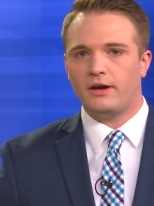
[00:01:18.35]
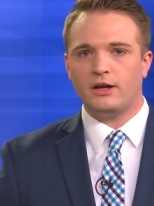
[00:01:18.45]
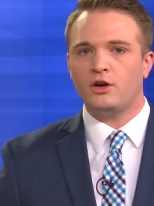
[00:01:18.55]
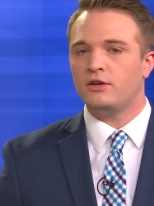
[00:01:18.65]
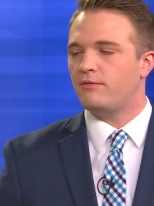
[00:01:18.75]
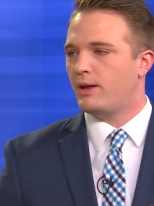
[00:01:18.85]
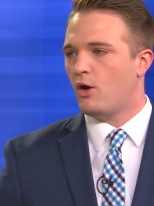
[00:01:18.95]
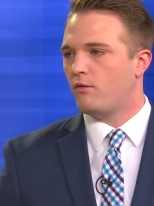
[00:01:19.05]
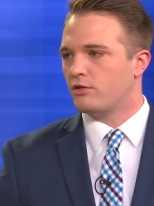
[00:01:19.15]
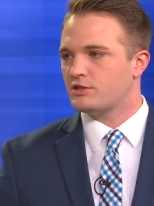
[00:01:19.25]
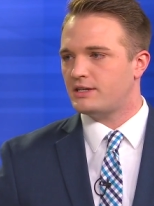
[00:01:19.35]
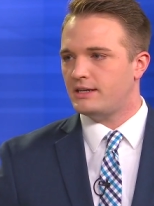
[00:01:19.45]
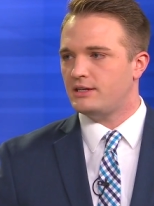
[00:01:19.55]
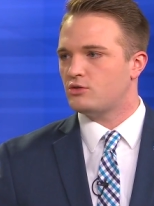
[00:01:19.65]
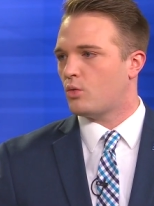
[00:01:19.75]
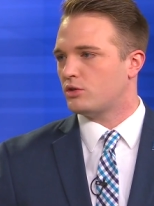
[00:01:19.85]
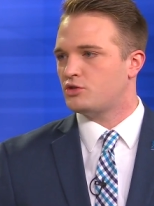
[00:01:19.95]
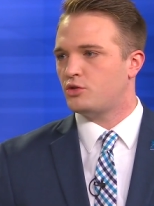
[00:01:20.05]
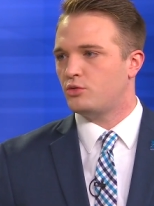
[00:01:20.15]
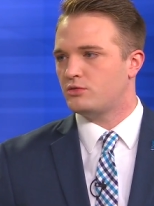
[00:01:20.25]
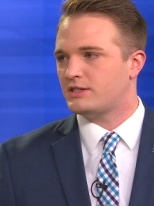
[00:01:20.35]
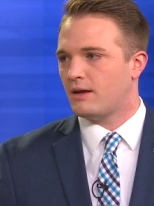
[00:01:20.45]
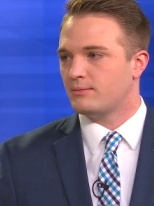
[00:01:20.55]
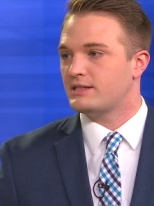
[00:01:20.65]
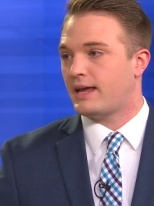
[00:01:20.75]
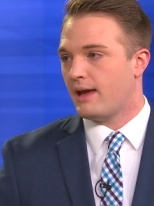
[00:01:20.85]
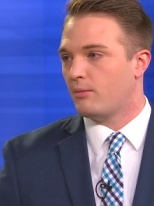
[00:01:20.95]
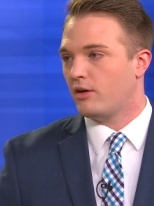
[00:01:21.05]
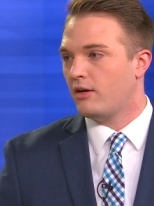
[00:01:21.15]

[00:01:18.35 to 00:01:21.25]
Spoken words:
It could have been overseas or to some scammer.